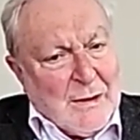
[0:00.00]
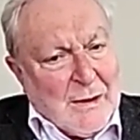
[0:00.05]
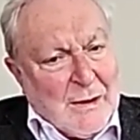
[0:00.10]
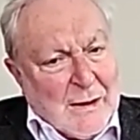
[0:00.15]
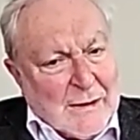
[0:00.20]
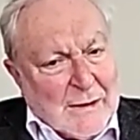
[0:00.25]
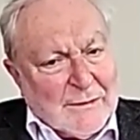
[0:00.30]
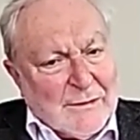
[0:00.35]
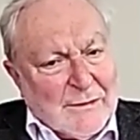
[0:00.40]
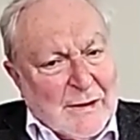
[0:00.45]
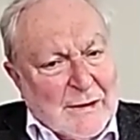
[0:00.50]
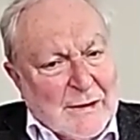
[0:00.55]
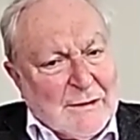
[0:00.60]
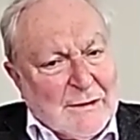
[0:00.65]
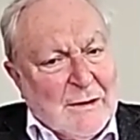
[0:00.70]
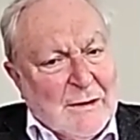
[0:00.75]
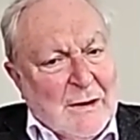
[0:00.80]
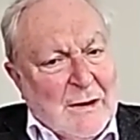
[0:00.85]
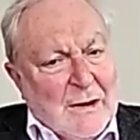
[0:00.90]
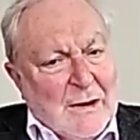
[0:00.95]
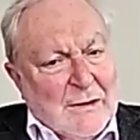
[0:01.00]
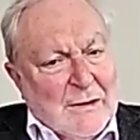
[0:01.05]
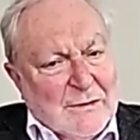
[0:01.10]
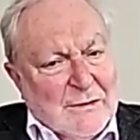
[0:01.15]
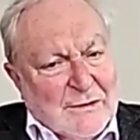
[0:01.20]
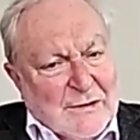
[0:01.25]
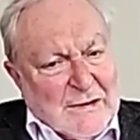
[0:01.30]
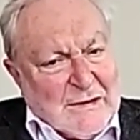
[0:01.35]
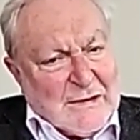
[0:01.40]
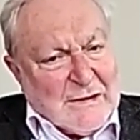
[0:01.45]
and then
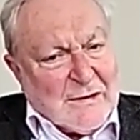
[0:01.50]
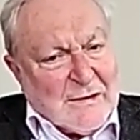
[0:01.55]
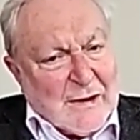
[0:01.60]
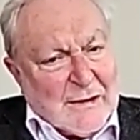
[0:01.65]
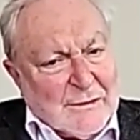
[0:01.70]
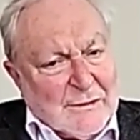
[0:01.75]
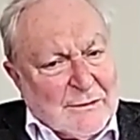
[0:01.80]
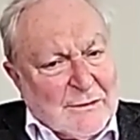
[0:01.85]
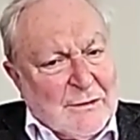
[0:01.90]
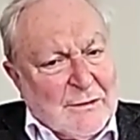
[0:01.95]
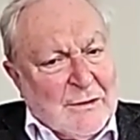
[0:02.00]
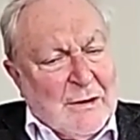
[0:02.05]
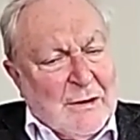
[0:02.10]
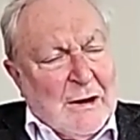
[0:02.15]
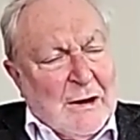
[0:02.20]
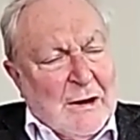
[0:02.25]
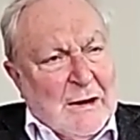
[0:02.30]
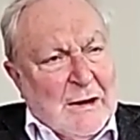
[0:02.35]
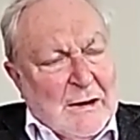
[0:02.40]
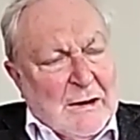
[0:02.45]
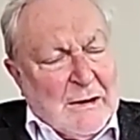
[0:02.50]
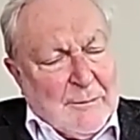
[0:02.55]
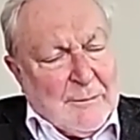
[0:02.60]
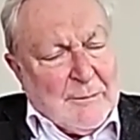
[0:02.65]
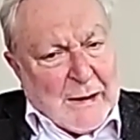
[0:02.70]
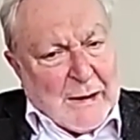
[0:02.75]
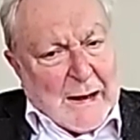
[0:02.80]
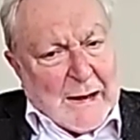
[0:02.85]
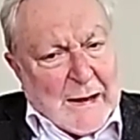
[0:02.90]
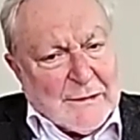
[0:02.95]
detailed
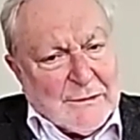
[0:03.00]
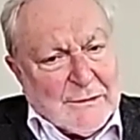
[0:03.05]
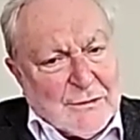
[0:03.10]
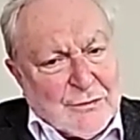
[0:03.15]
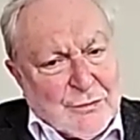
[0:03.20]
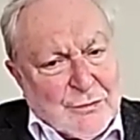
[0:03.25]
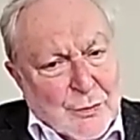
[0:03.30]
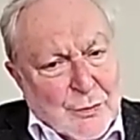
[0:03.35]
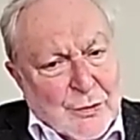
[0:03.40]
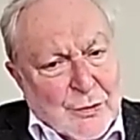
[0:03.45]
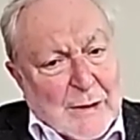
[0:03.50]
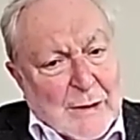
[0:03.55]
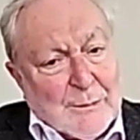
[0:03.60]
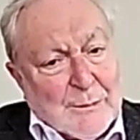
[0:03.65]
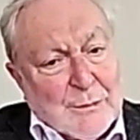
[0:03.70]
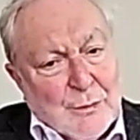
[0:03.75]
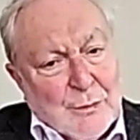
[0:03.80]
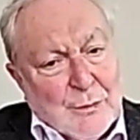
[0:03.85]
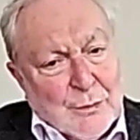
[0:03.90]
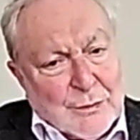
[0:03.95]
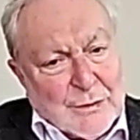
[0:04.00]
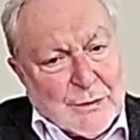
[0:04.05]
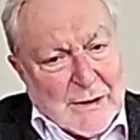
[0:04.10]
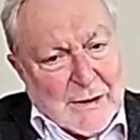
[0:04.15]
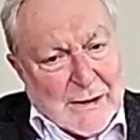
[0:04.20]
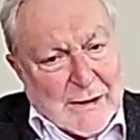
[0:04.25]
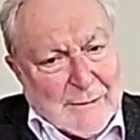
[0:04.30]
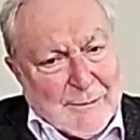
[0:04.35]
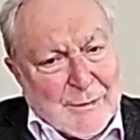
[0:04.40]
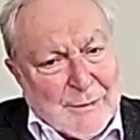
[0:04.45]
plans drawn up called
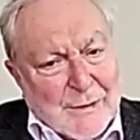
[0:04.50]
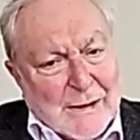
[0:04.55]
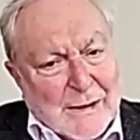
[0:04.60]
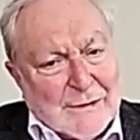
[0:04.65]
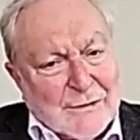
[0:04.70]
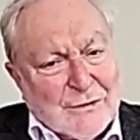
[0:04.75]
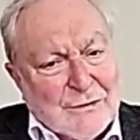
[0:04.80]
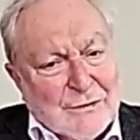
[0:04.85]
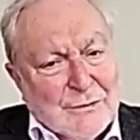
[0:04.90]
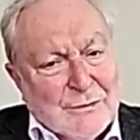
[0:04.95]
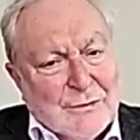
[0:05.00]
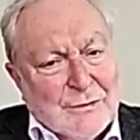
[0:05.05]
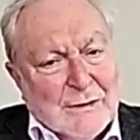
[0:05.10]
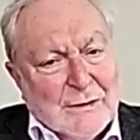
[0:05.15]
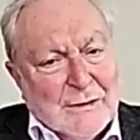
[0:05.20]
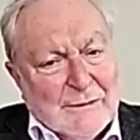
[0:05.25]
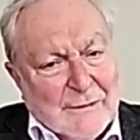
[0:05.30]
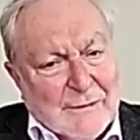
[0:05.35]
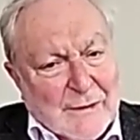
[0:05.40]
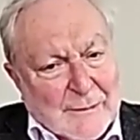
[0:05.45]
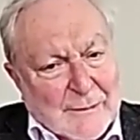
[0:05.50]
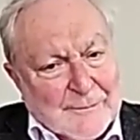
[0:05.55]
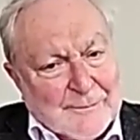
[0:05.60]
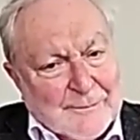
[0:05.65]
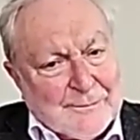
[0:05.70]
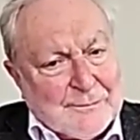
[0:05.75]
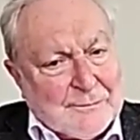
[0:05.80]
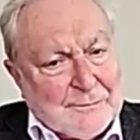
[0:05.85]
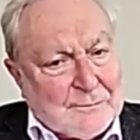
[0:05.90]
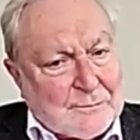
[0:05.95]
care plans to deliver
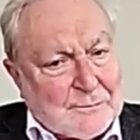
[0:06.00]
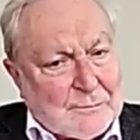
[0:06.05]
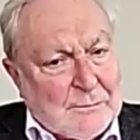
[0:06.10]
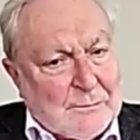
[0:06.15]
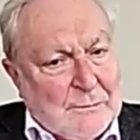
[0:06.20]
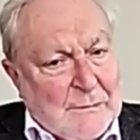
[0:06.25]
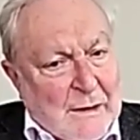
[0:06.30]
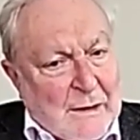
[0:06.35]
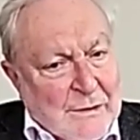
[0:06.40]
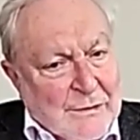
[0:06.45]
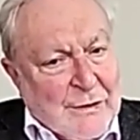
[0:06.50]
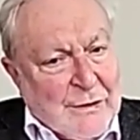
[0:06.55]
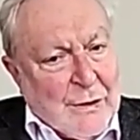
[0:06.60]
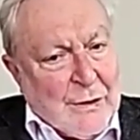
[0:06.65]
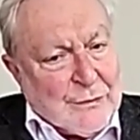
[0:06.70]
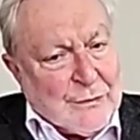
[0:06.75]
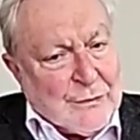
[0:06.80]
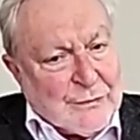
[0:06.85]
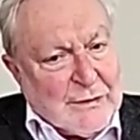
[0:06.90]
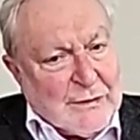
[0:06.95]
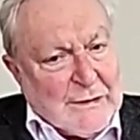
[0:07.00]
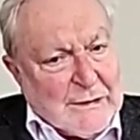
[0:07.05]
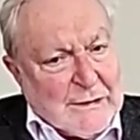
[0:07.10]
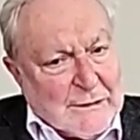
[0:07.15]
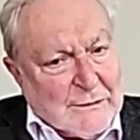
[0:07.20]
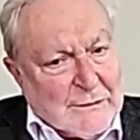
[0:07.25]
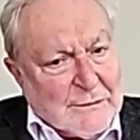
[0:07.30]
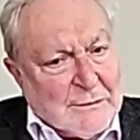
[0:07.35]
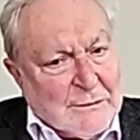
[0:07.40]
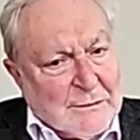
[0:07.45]
those
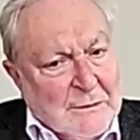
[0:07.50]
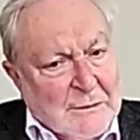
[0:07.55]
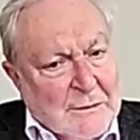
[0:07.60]
needs.